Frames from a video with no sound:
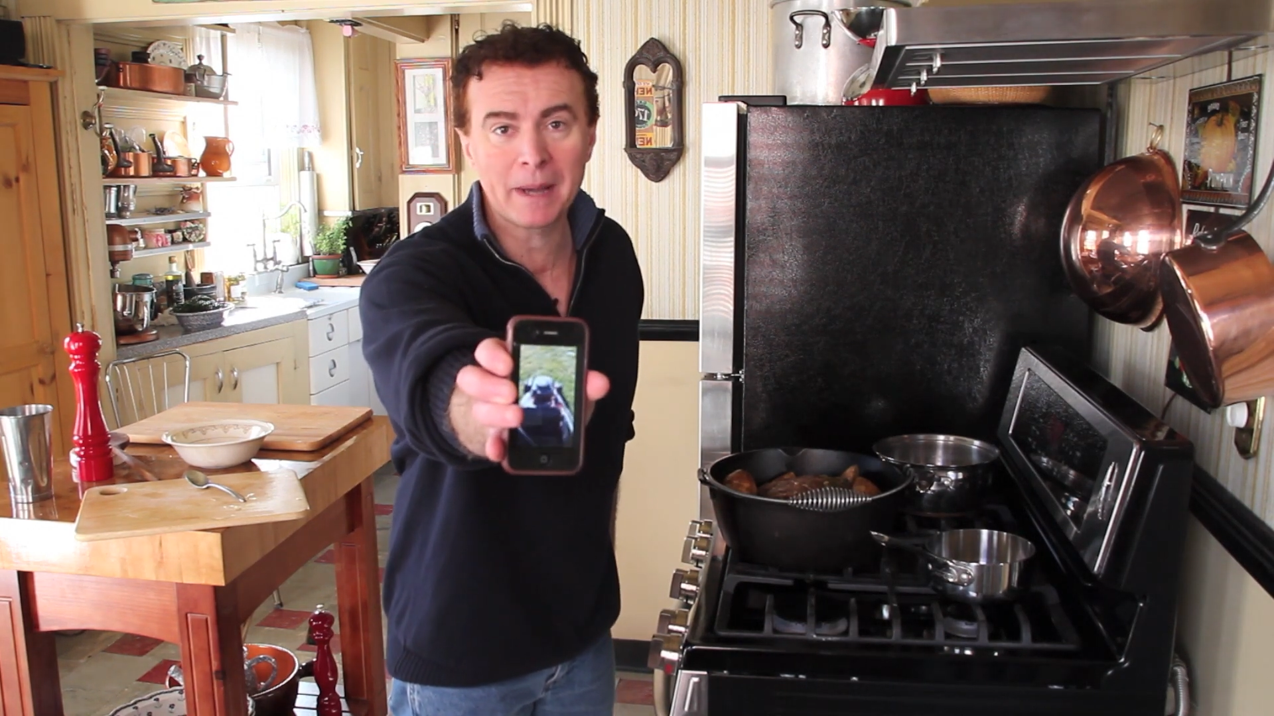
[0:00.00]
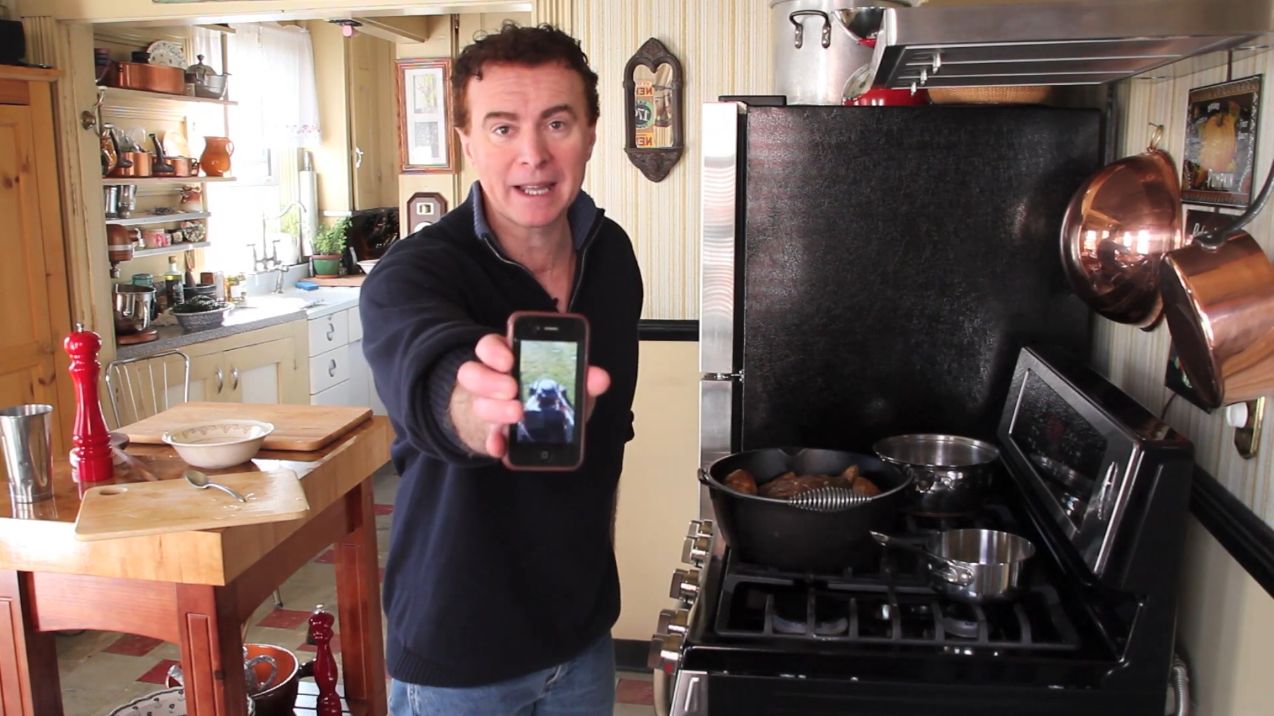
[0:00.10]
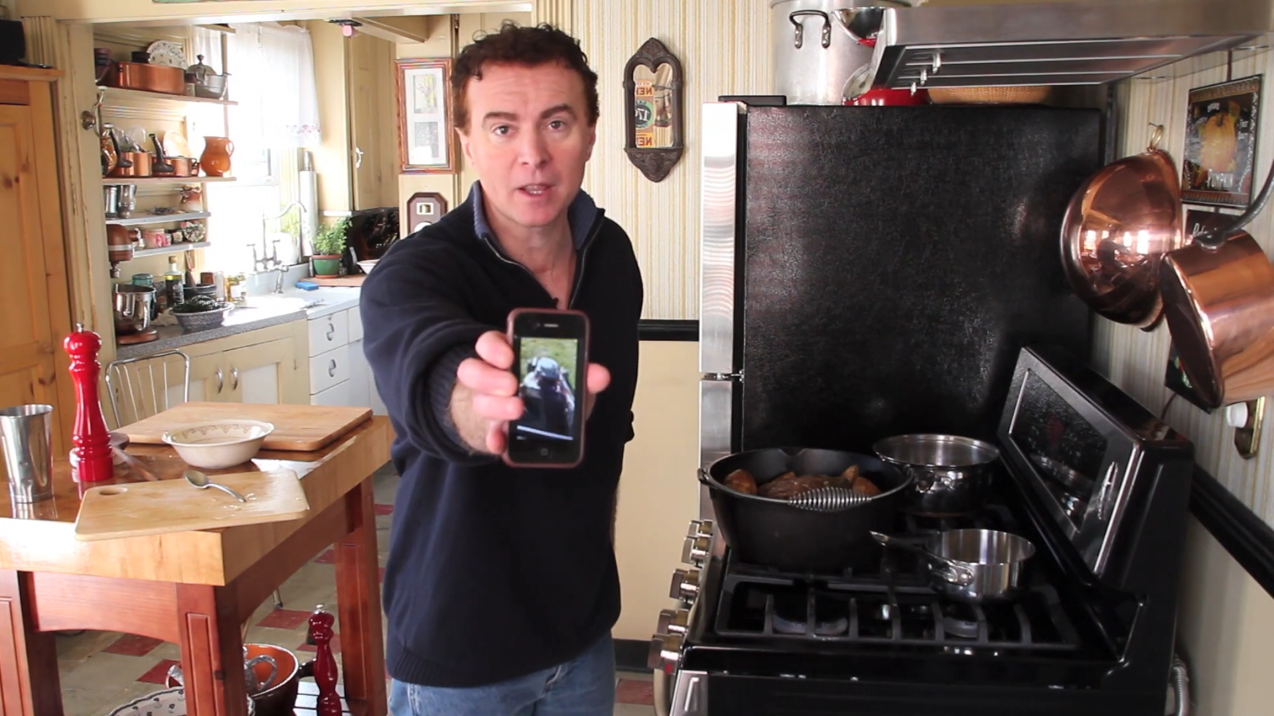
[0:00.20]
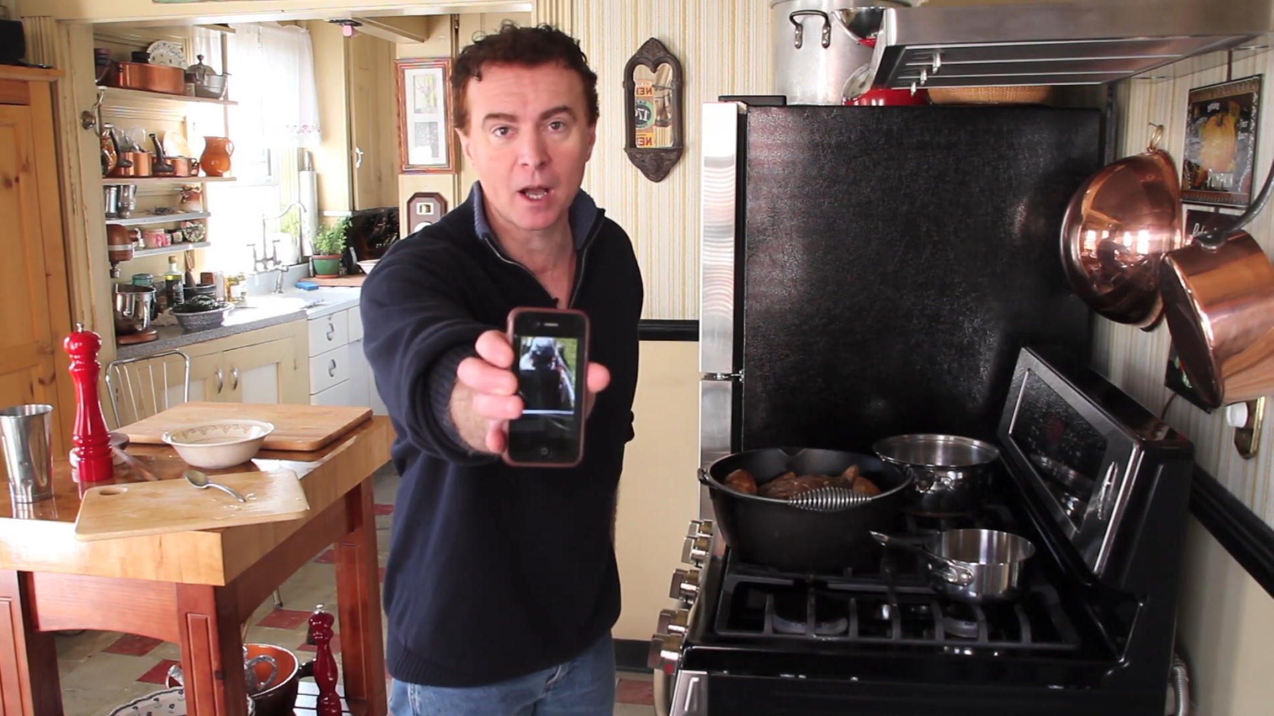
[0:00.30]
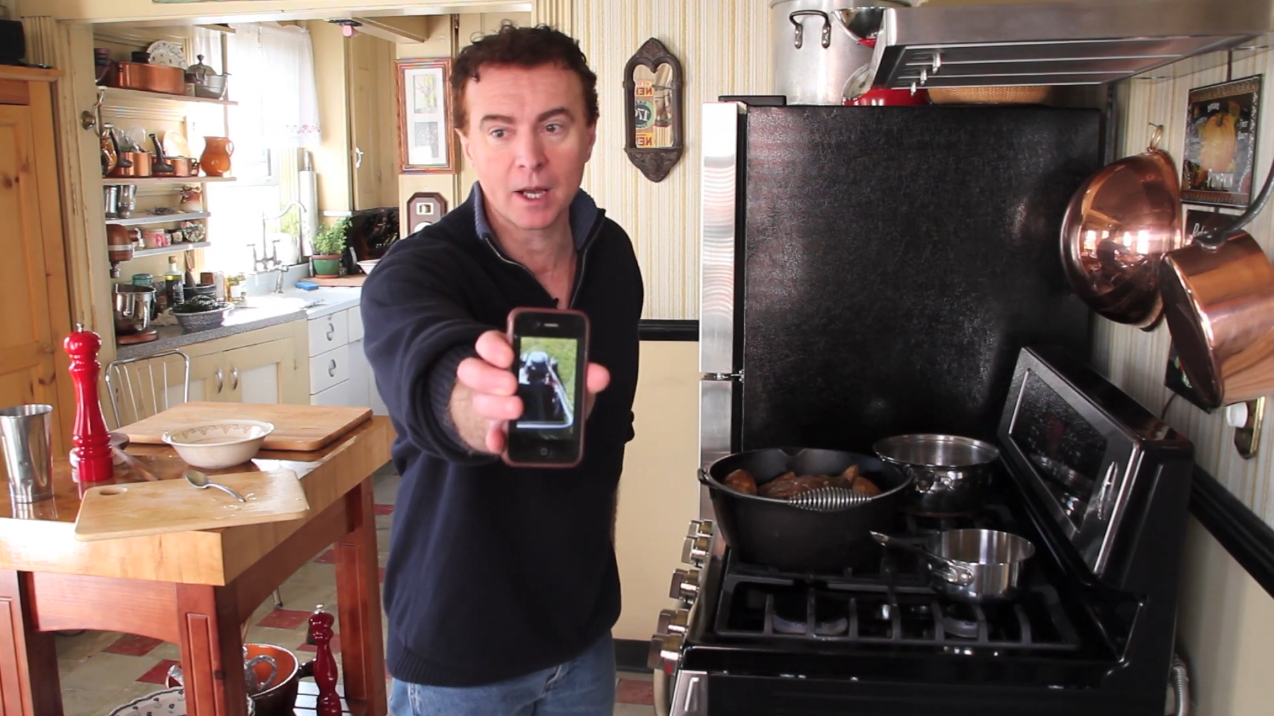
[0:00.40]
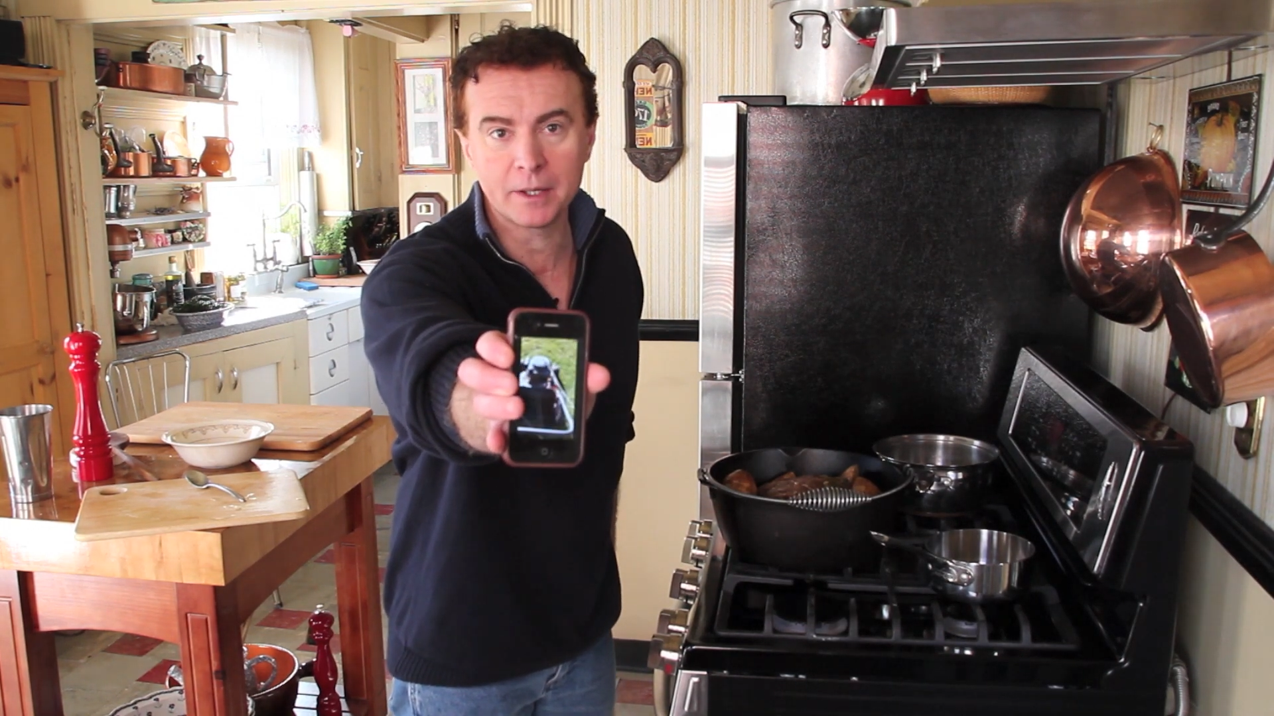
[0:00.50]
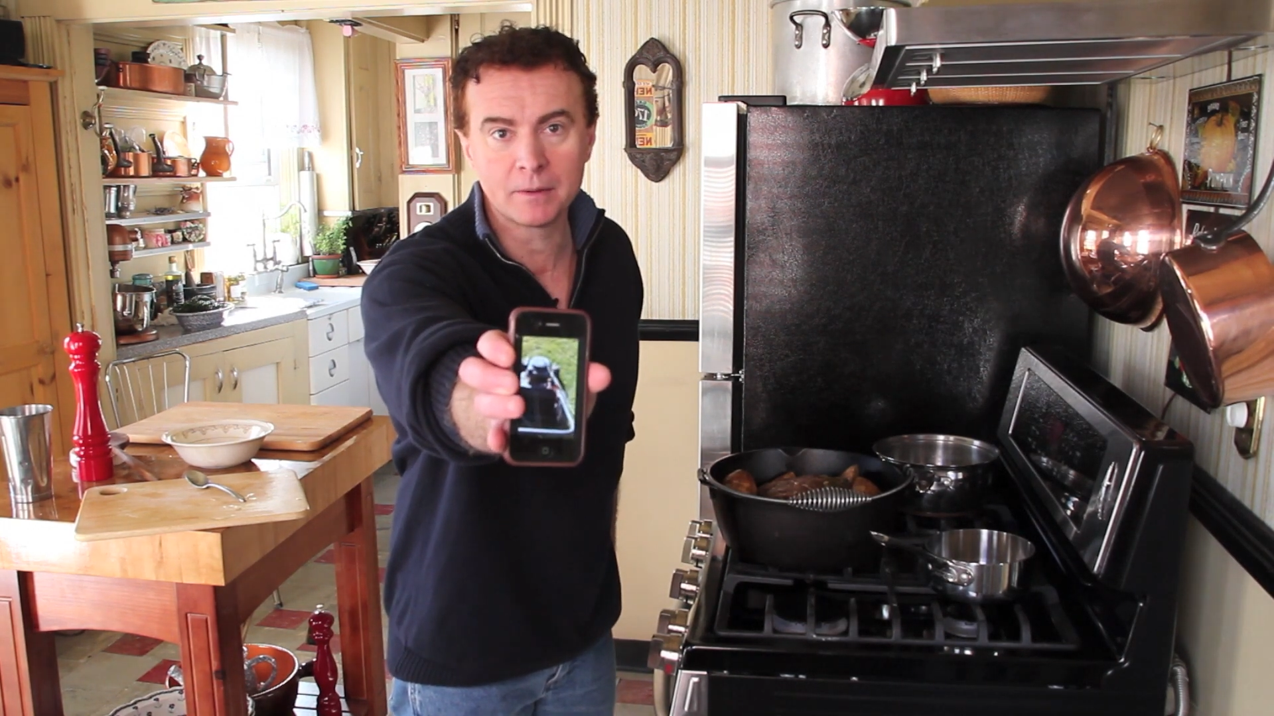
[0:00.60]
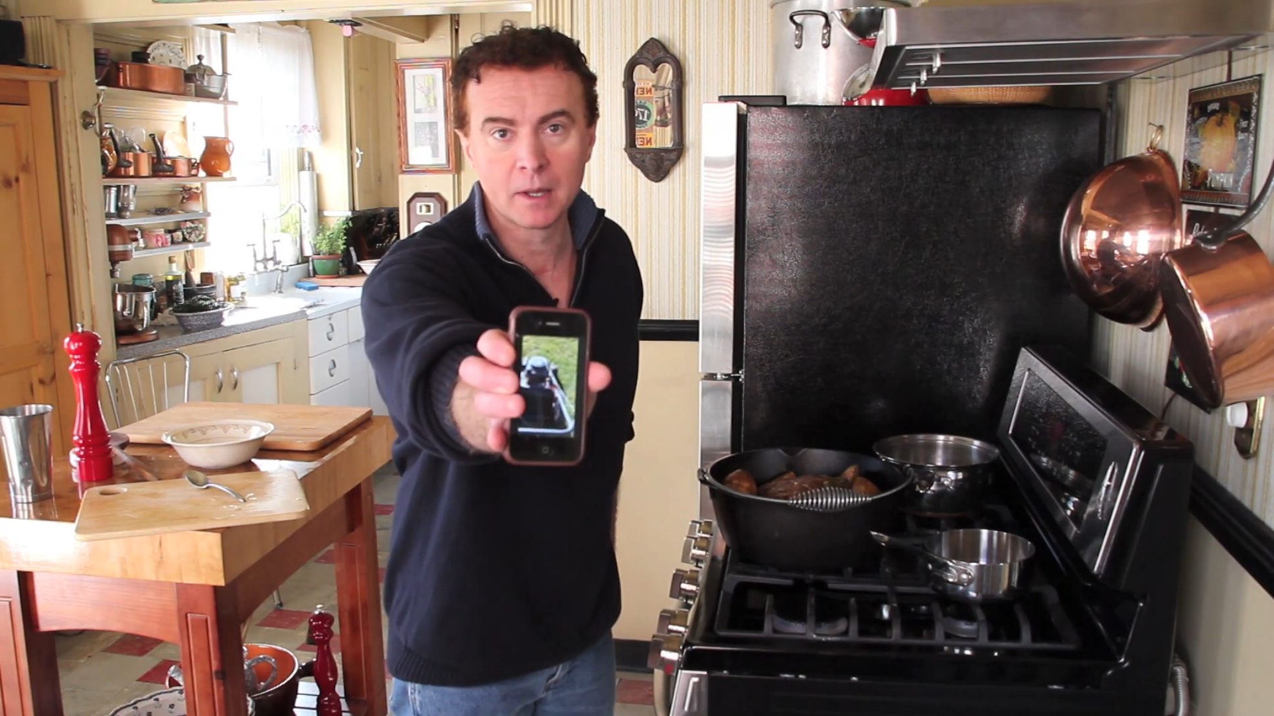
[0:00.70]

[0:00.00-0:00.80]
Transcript: my lawn.